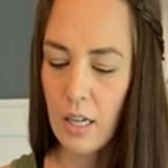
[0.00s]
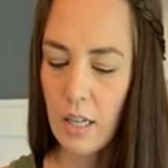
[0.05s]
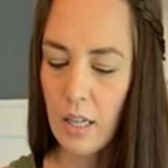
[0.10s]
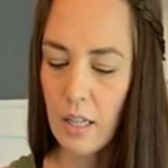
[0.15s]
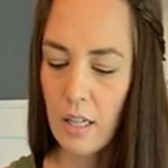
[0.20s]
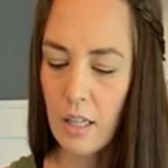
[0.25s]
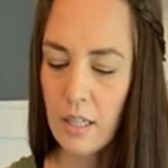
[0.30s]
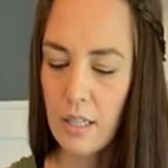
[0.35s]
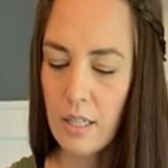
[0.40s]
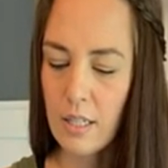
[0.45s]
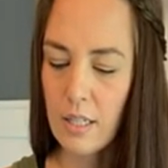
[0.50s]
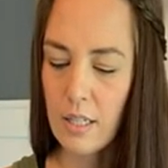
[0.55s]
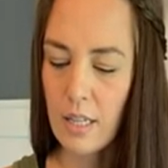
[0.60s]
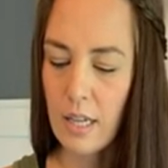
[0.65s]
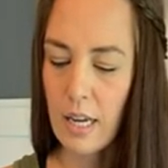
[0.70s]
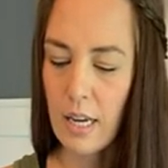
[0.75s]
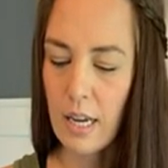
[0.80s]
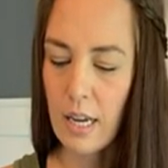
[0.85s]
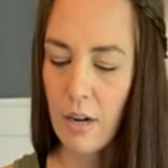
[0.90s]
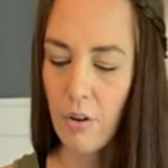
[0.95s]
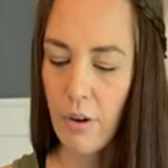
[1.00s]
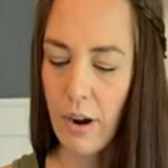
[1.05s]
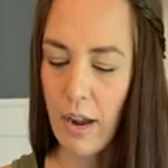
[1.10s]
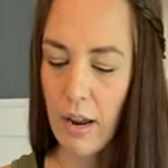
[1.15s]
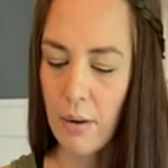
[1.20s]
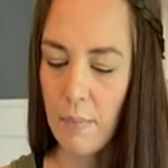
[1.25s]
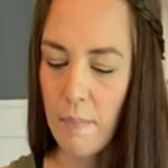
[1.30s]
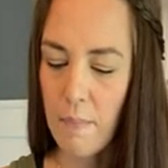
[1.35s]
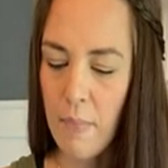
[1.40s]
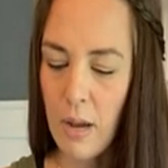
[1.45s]
let's see,
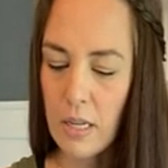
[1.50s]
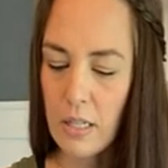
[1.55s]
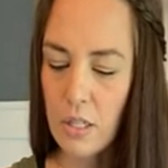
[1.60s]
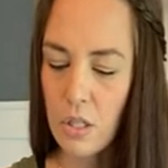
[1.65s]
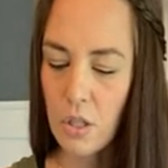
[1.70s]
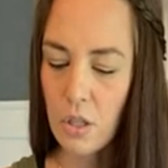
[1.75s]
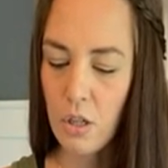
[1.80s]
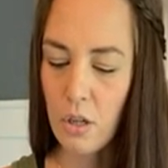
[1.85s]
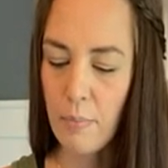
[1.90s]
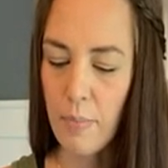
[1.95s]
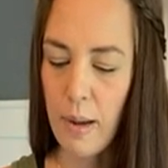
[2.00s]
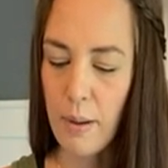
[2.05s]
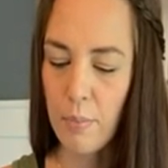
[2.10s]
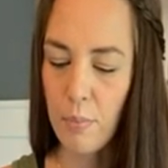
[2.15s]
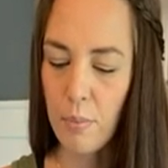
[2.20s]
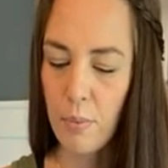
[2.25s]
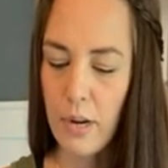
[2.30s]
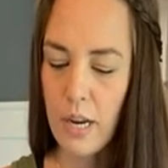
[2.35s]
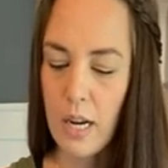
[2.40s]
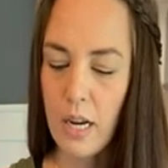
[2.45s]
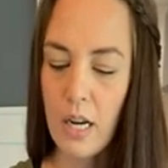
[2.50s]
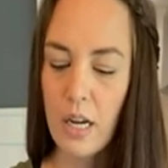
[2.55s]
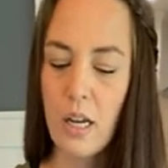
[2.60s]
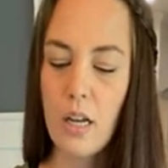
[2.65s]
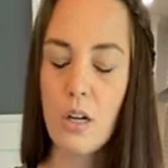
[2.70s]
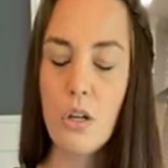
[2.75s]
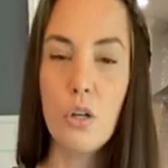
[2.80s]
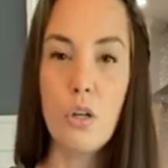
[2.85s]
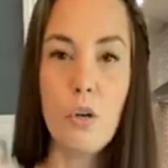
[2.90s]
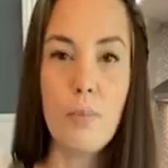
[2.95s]
ground mustard,
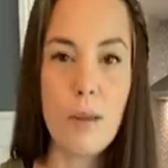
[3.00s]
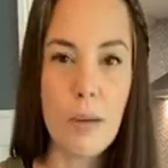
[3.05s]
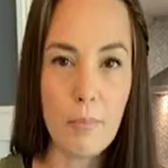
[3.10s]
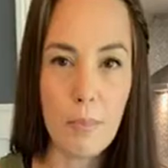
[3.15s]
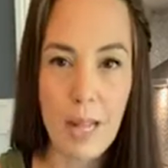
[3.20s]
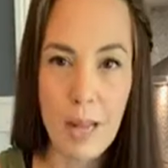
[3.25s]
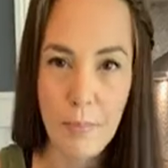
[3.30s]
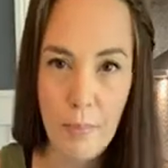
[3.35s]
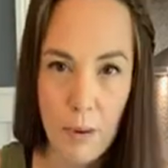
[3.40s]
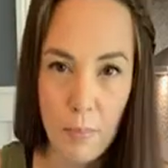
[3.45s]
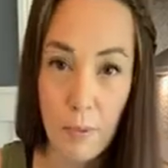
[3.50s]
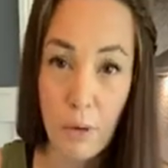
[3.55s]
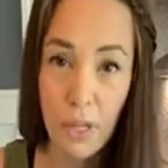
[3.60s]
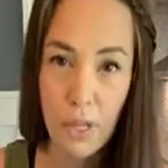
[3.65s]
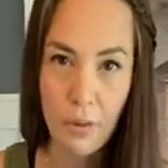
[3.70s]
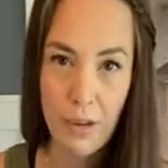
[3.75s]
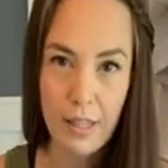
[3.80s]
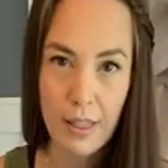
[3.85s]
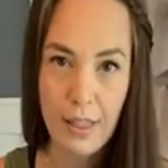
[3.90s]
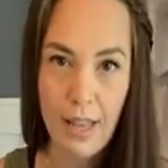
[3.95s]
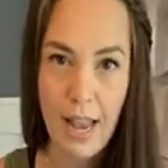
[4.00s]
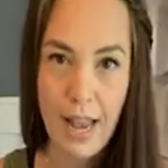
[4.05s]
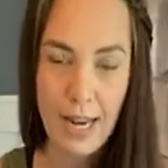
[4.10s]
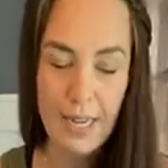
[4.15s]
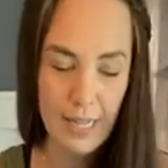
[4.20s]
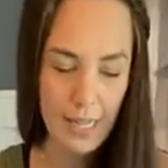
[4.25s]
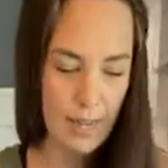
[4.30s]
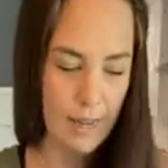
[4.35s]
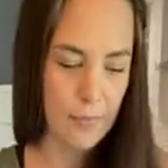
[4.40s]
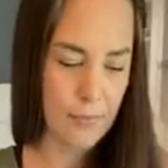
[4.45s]
paprika, cumin, black pepper. You get the
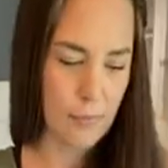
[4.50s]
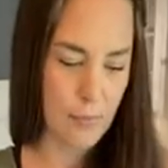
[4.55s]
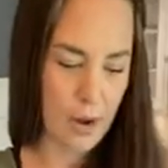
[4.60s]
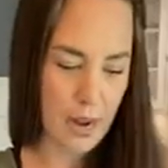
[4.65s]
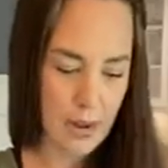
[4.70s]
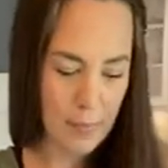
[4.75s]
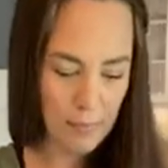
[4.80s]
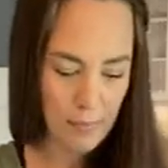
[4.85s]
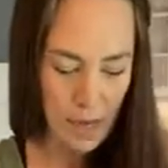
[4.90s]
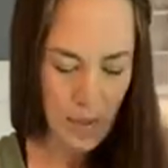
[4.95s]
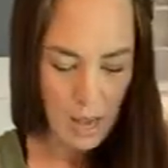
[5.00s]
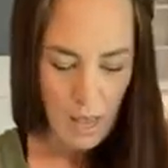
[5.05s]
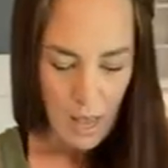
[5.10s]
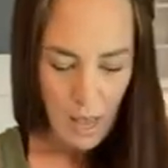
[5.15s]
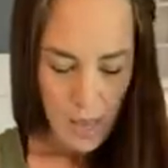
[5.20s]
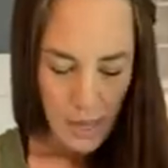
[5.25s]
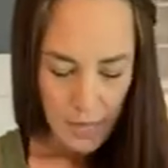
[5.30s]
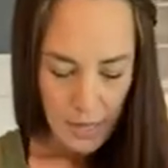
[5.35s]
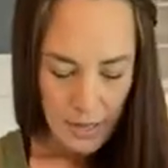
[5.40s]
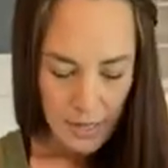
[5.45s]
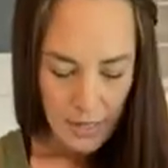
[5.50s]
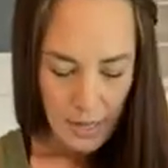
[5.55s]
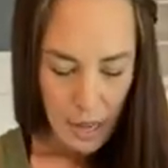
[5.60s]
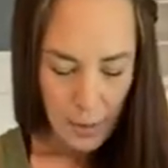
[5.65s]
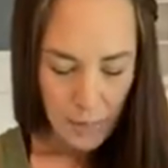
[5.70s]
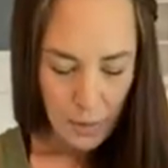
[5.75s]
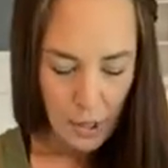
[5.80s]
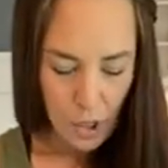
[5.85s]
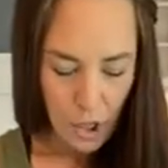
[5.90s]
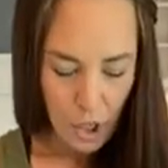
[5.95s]
idea, right? The
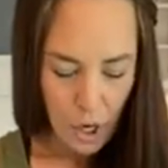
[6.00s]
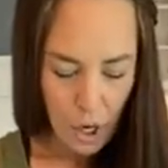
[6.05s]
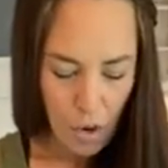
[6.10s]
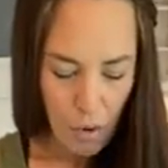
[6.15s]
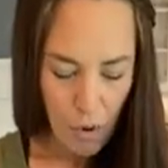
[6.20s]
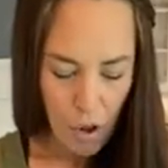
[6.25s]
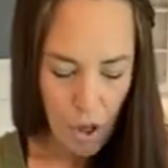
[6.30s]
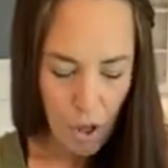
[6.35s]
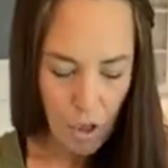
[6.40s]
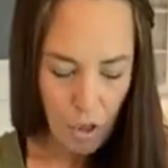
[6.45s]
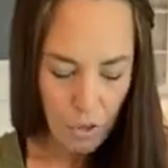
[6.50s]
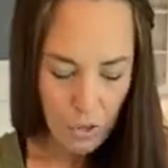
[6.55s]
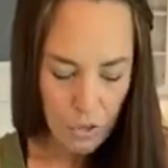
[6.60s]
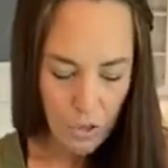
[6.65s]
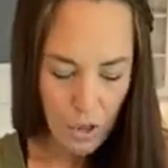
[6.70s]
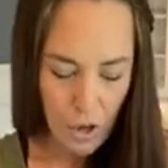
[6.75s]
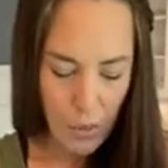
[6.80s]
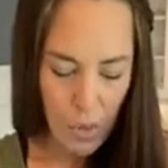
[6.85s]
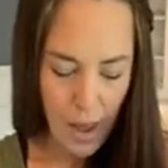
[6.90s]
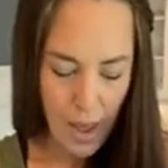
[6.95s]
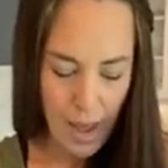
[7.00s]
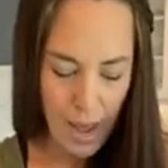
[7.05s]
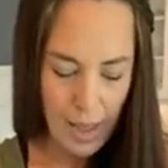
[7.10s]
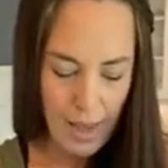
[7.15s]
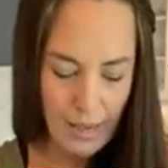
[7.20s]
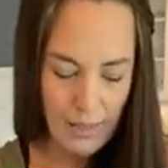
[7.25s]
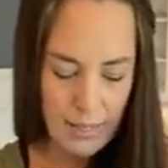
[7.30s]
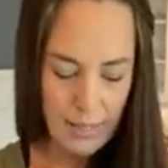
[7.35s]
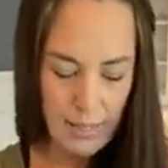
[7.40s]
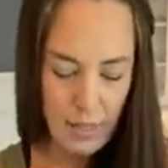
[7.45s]
Sloppy Joe also
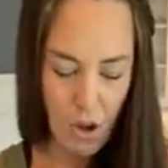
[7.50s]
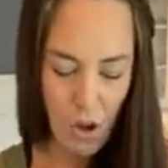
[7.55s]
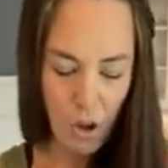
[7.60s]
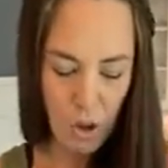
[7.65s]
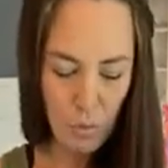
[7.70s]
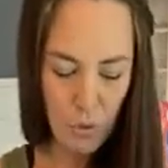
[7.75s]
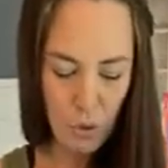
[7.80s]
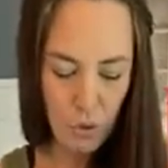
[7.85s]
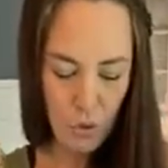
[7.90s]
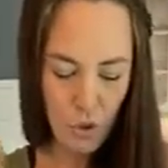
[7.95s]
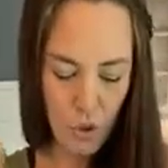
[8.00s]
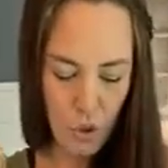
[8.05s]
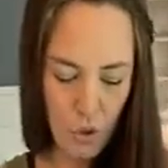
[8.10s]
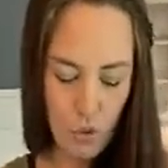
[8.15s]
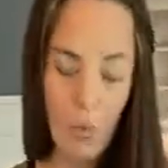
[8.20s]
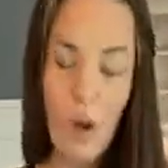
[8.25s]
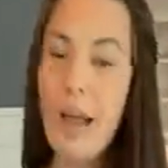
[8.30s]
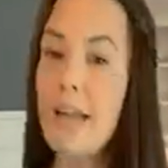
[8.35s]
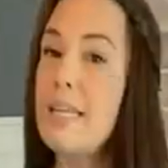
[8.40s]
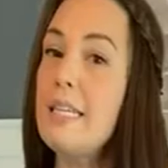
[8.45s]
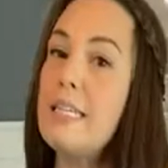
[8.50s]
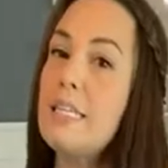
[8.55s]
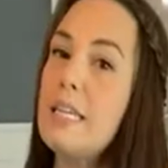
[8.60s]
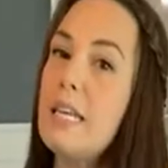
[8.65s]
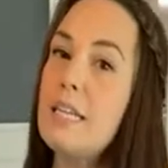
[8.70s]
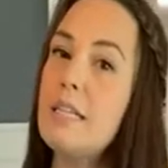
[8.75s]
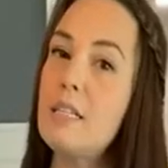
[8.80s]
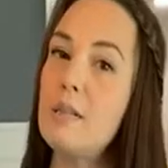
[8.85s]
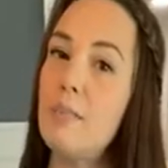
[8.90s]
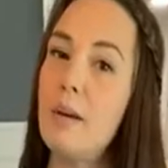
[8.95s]
has almost twice
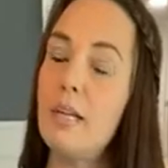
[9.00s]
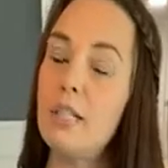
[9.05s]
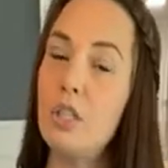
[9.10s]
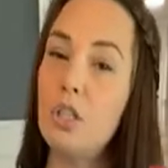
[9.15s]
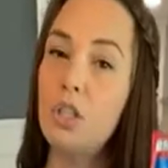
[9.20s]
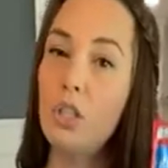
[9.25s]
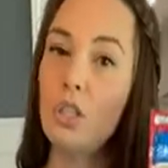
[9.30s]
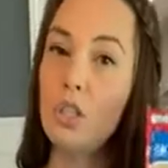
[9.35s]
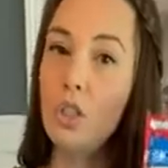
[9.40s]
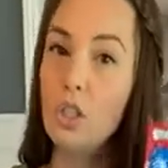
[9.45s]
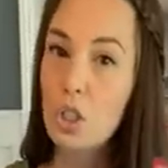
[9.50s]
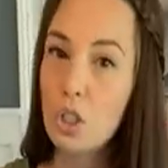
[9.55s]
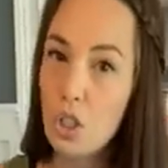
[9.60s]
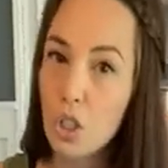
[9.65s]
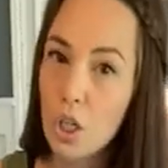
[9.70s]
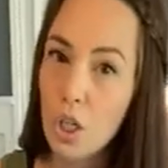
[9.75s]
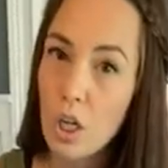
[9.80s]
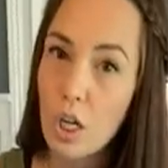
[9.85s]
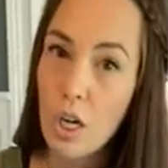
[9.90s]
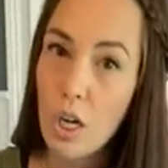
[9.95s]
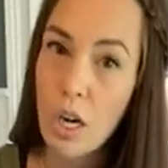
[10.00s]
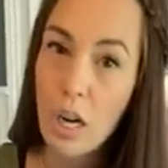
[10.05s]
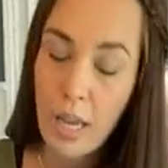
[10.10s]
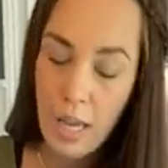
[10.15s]
as much sugar